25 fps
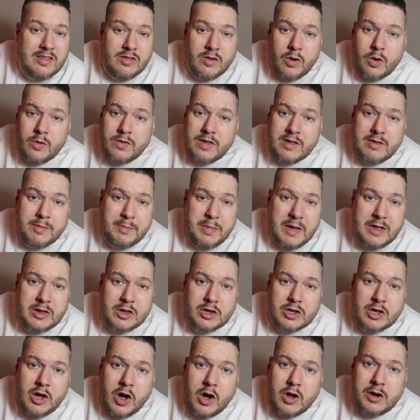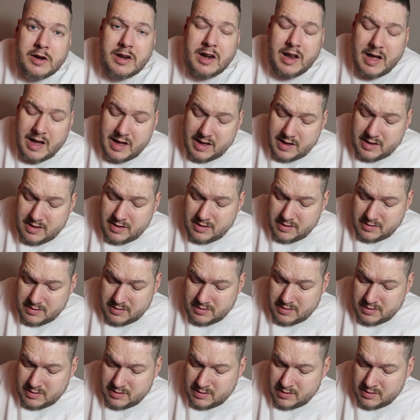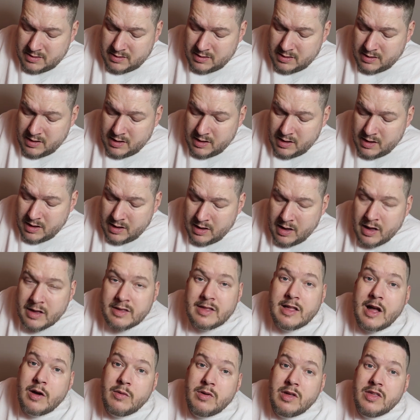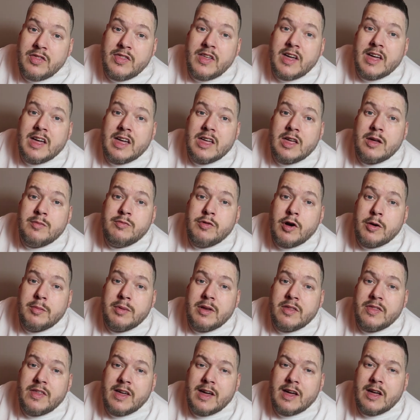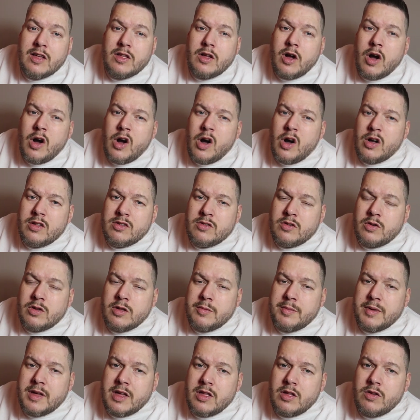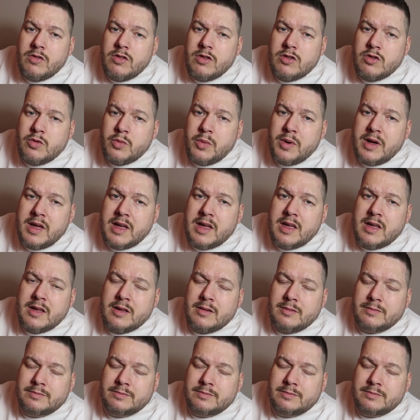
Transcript: I saw this picture online. Now you're probably thinking, oh, it's going to be another twig.